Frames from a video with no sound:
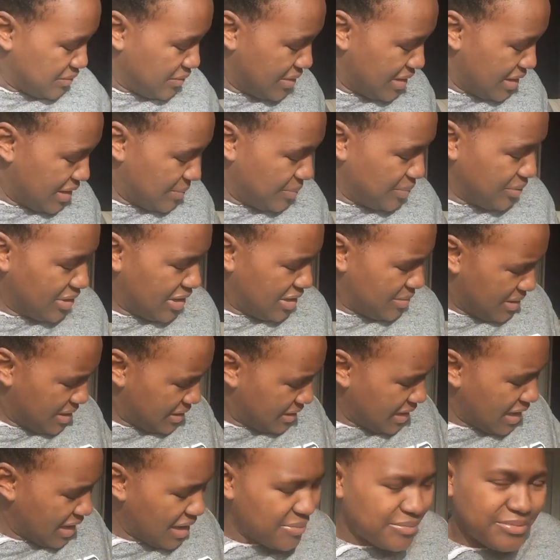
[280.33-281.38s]
I put in my
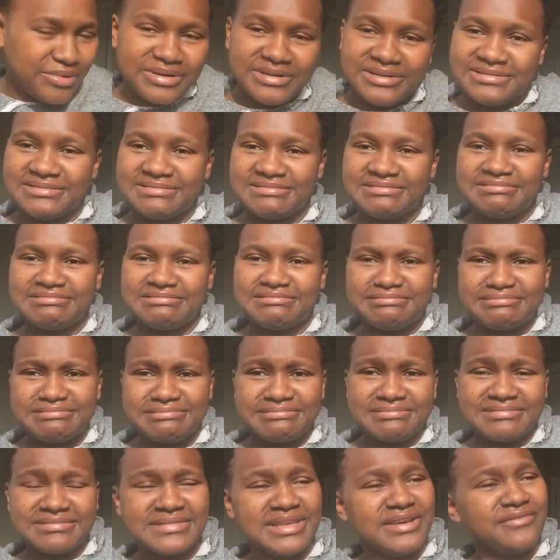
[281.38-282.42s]
camera.
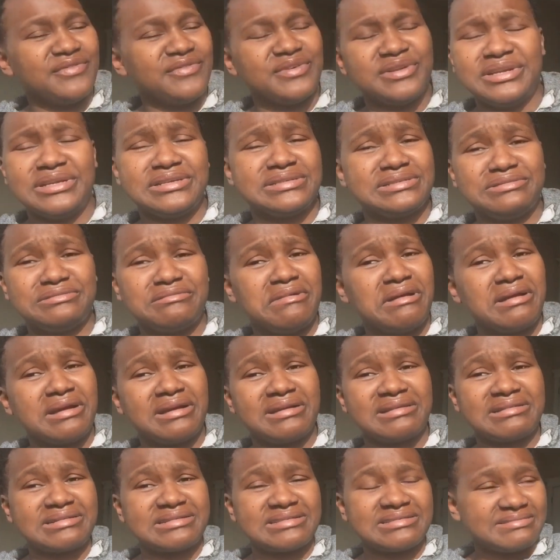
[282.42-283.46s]
If it doesn't
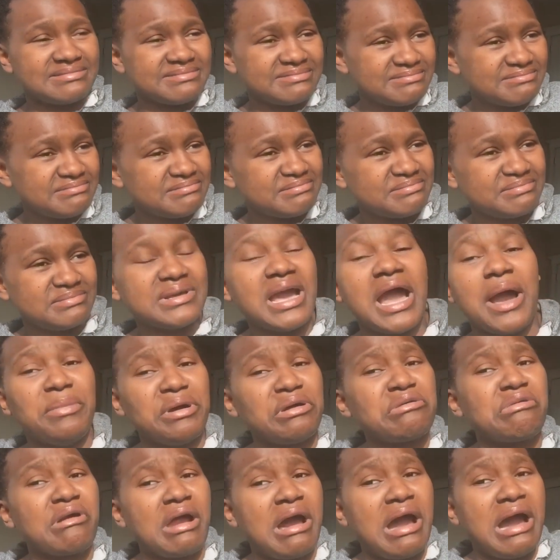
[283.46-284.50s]
work,
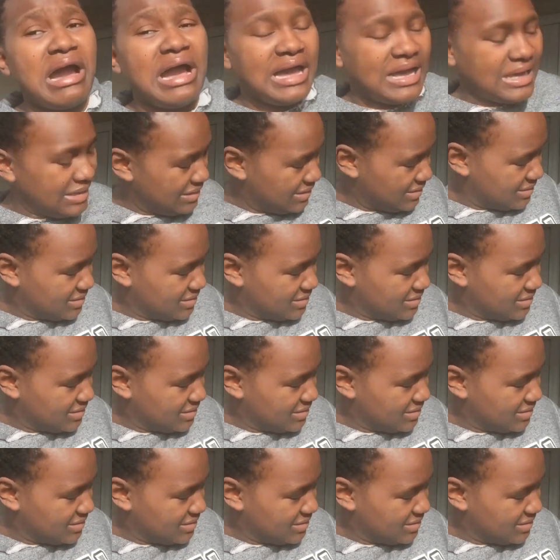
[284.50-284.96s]
I'ma cry.